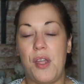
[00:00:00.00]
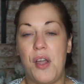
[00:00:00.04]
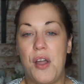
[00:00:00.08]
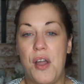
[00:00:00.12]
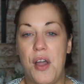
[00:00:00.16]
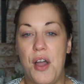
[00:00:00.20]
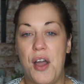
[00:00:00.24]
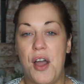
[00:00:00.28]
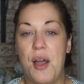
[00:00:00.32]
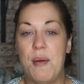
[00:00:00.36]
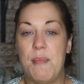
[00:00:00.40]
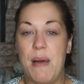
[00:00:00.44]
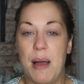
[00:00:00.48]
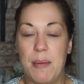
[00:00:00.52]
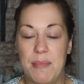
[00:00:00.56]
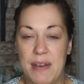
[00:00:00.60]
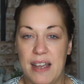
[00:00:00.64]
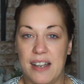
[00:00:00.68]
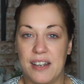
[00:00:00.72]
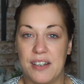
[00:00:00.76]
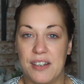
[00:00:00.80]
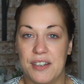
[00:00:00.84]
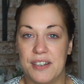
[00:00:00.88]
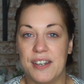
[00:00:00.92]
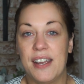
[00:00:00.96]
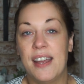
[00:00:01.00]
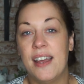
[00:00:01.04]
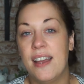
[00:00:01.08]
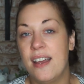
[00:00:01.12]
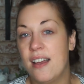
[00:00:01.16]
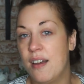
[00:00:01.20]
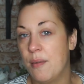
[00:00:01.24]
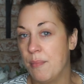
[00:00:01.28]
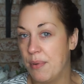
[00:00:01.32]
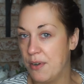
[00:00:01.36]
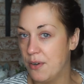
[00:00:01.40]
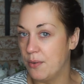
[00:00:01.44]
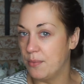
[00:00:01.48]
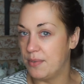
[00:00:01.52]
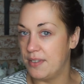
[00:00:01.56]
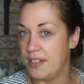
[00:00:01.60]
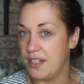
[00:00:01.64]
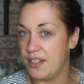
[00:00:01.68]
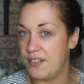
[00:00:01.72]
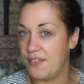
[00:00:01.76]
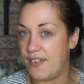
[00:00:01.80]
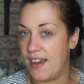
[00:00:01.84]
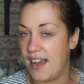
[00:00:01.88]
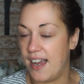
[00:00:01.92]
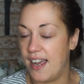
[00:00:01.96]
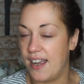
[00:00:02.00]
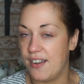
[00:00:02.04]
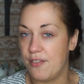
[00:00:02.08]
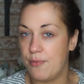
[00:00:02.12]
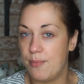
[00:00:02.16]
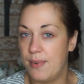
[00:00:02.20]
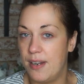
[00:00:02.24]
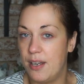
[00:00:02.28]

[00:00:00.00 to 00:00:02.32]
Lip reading: I'm knackered, been up since 5,